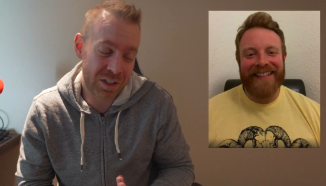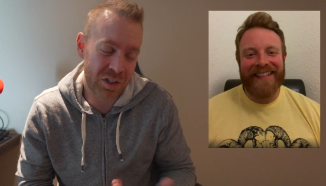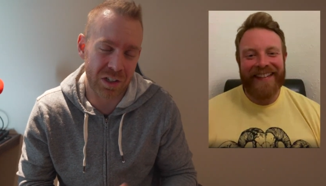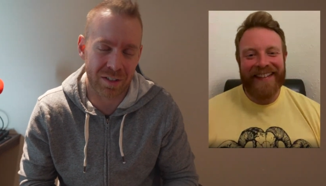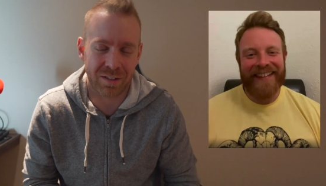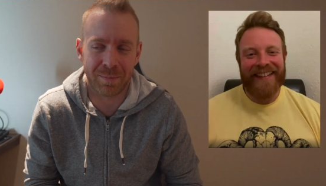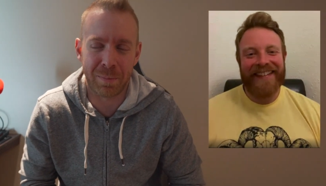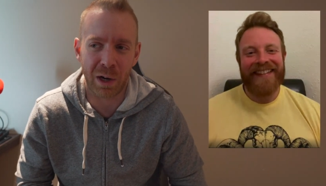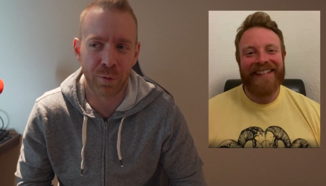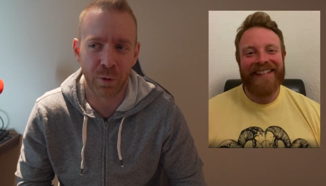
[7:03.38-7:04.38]
Speaker 1: it's just
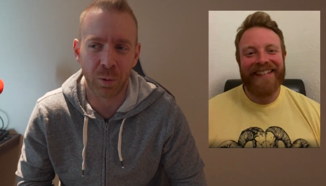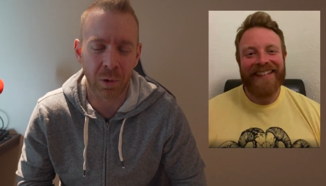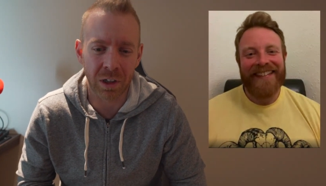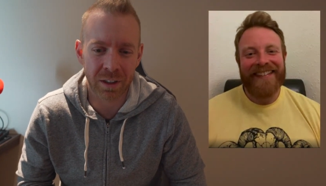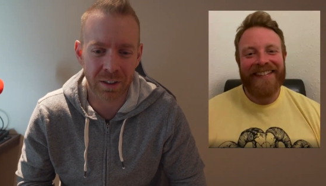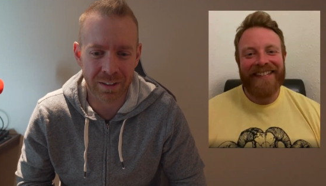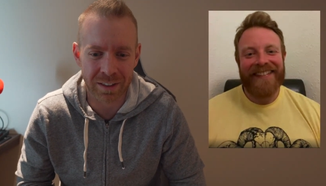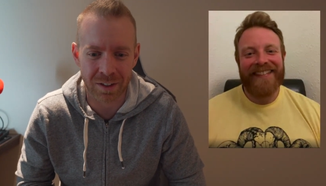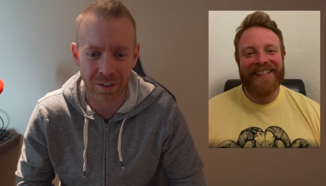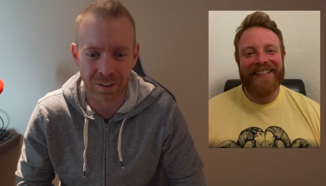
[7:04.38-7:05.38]
barefoot work.
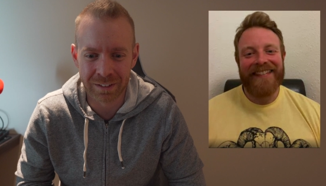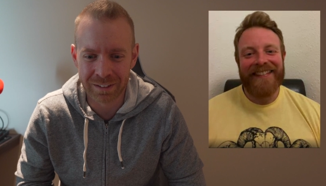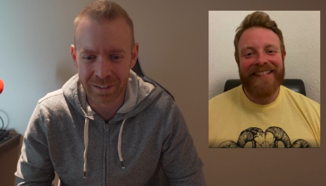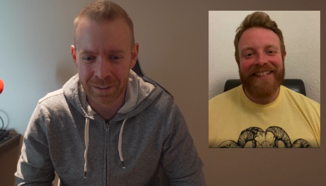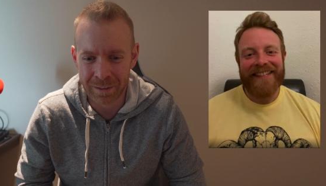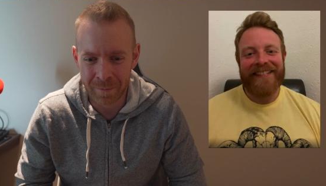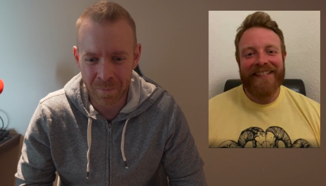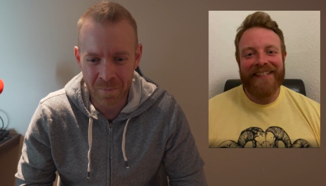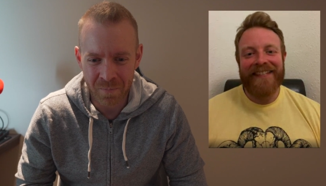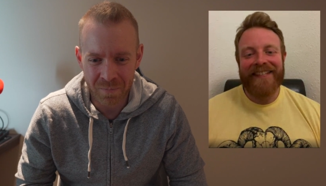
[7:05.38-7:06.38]
That's all.
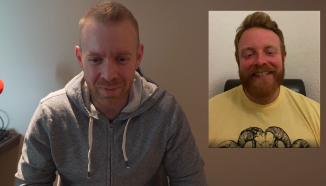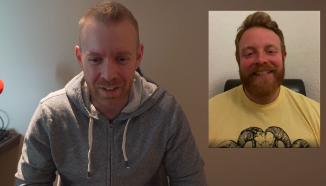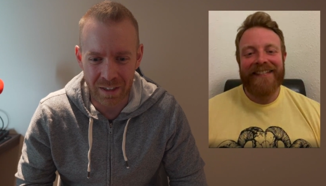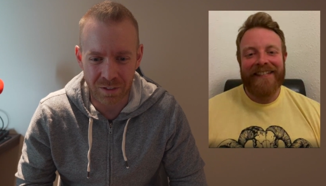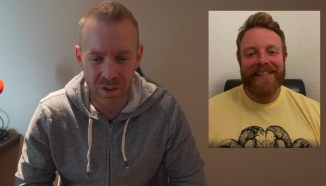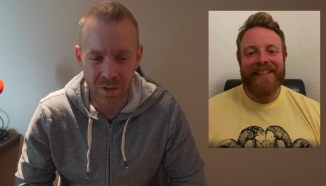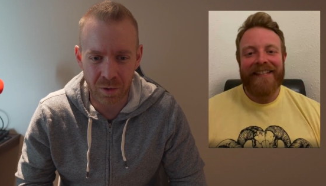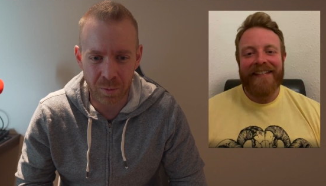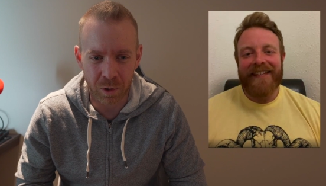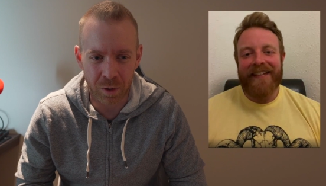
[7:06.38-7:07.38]
Yeah, just
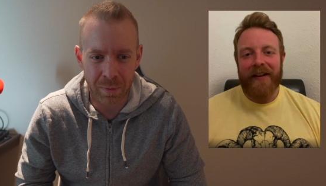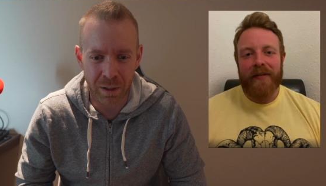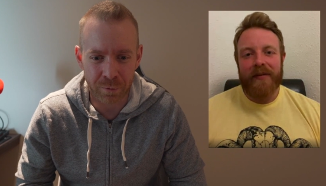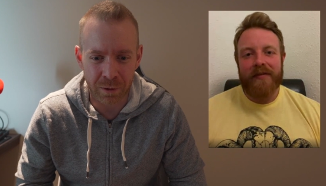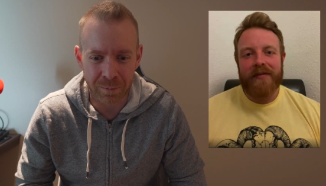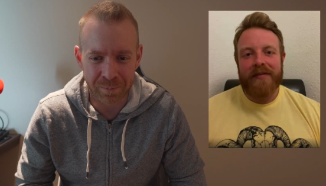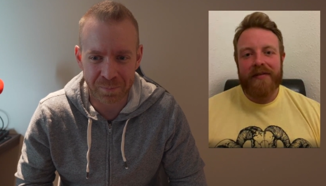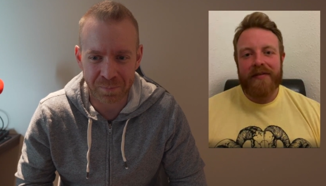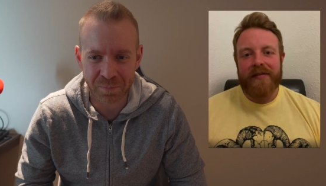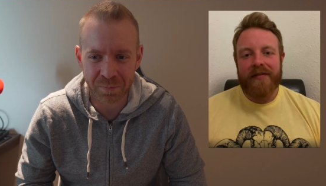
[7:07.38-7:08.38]
doing work yeah. barefoot.
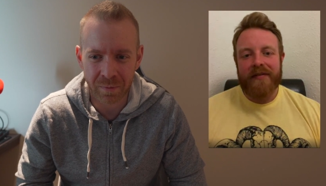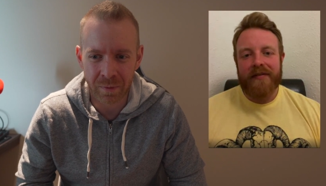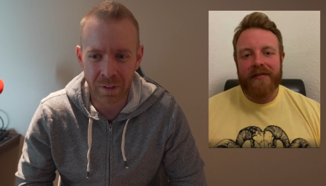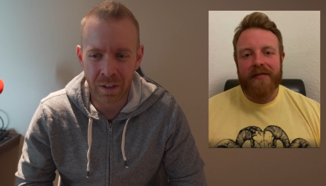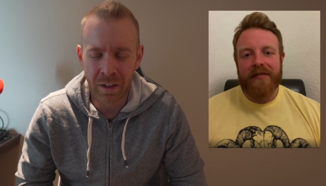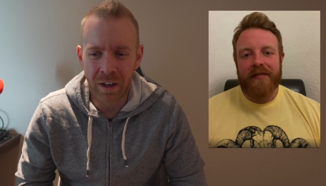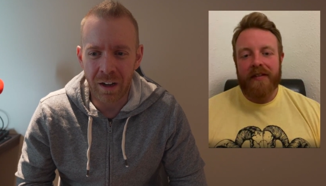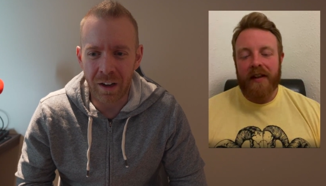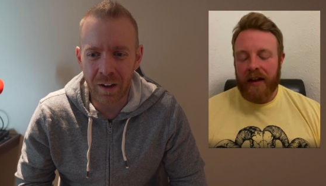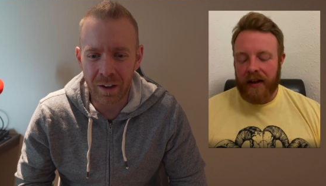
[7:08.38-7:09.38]

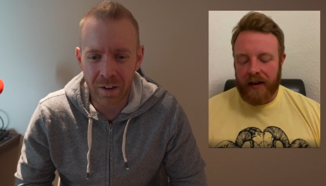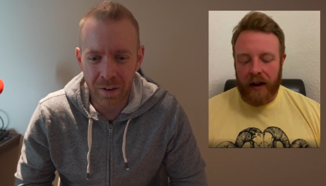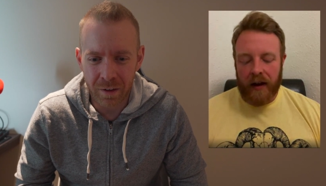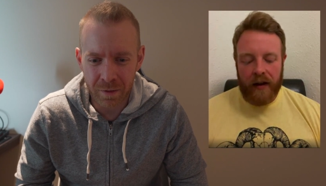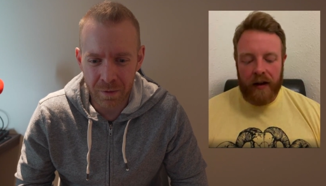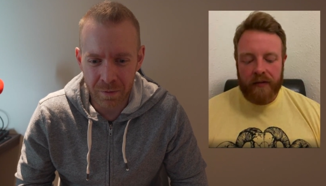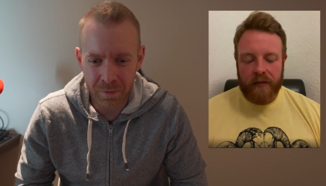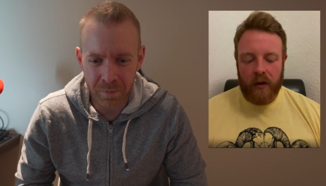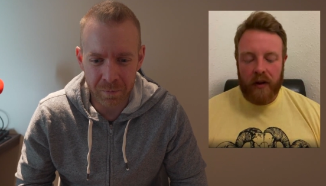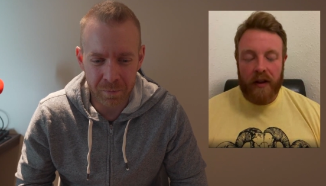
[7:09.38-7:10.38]
Speaker 2: Yeah, uh, yeah, no, uh,
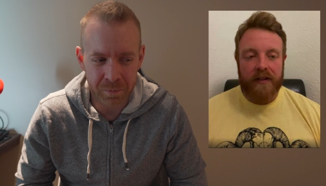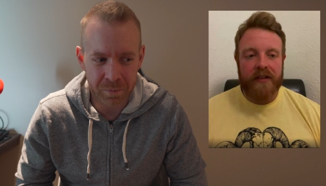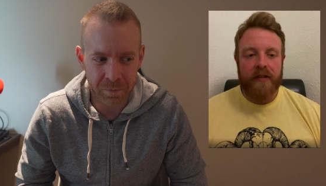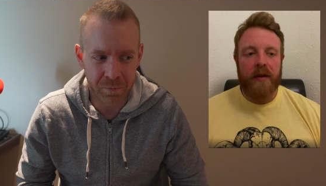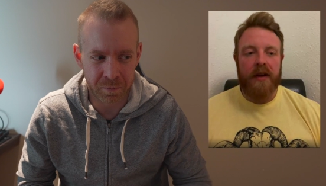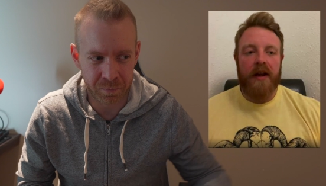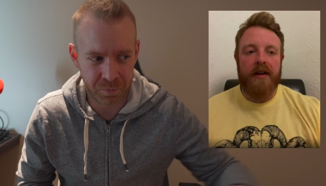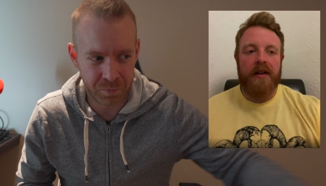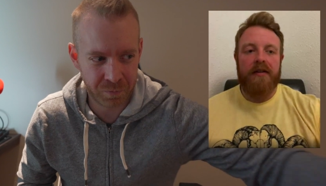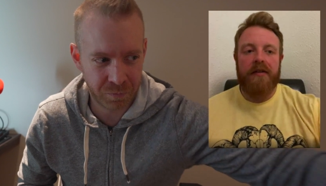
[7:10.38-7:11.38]
all of that stuff we can
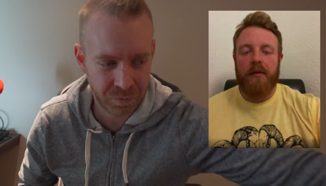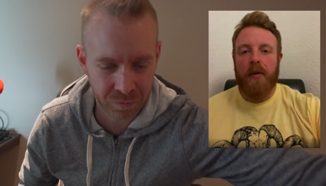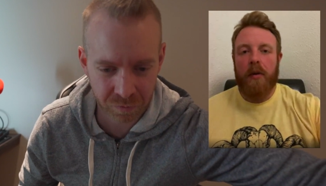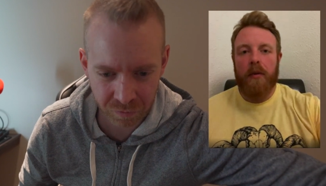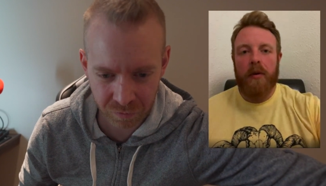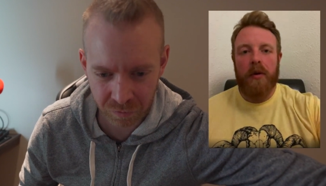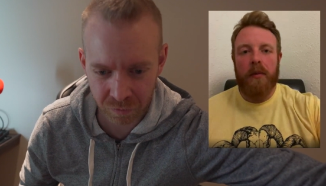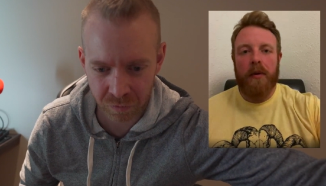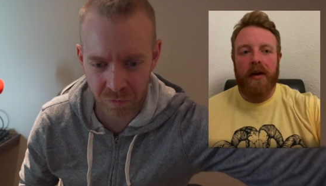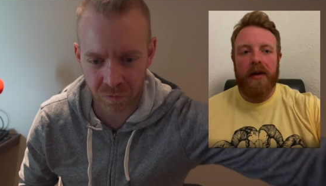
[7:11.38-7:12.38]
add in, no problem at all
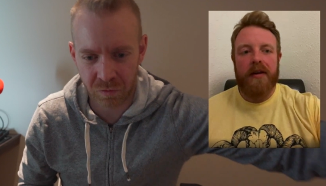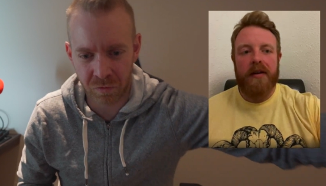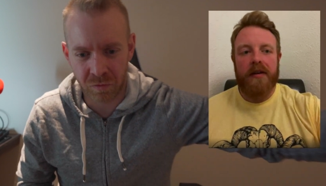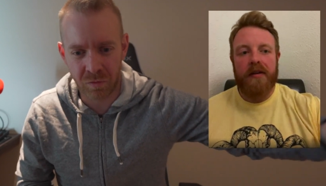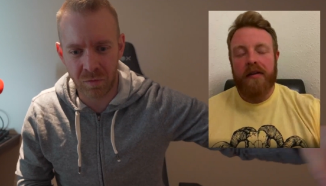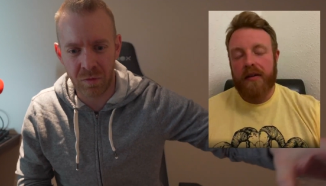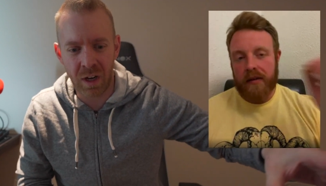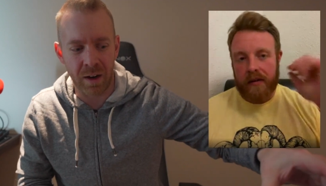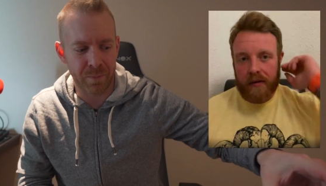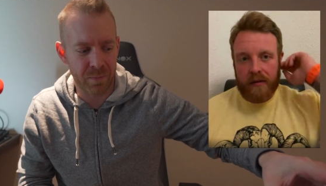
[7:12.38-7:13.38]
at my end.
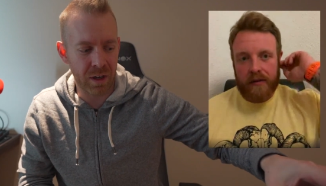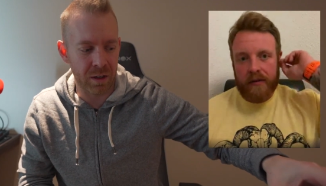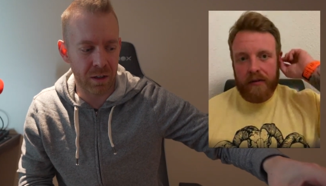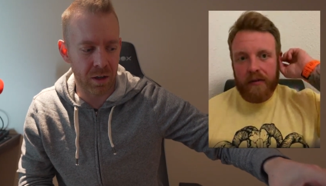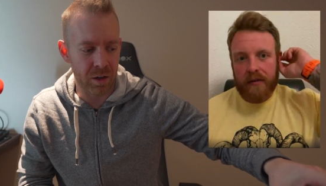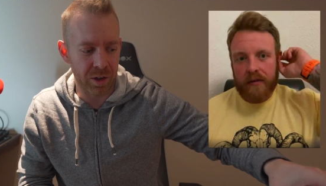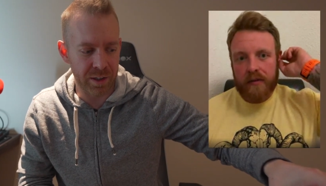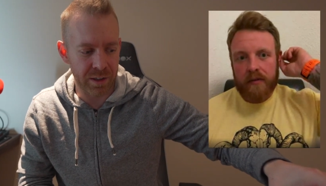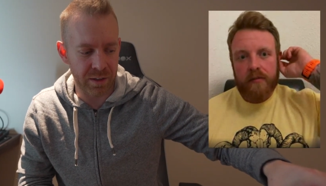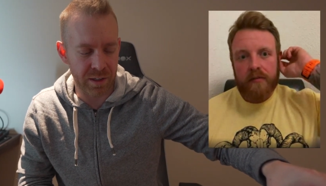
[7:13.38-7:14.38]
Speaker 1: Yeah, yeah, you got all
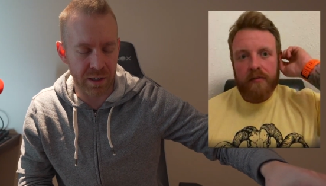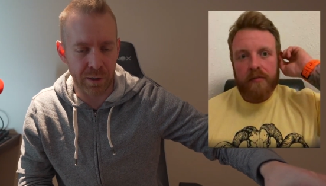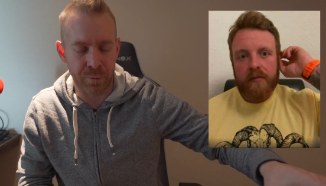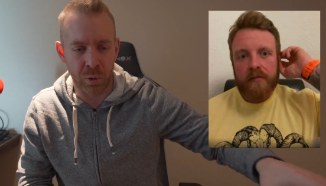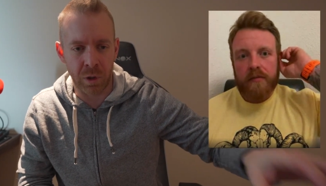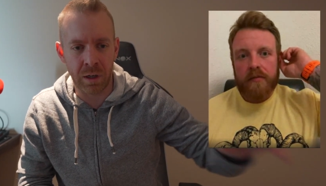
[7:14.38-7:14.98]
the, the stuff for